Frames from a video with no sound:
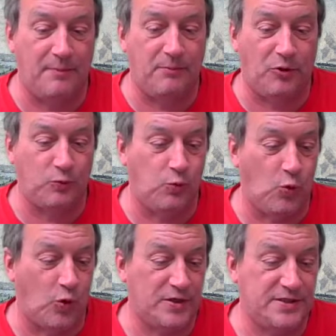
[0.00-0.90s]
Humboldt
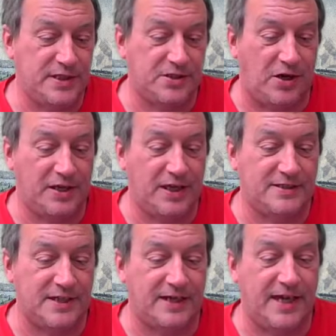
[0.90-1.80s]
warns his
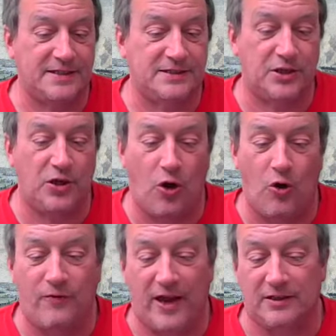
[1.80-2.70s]
audience against an
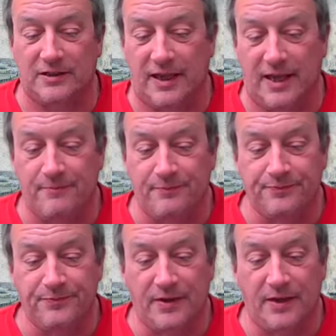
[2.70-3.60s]
overtly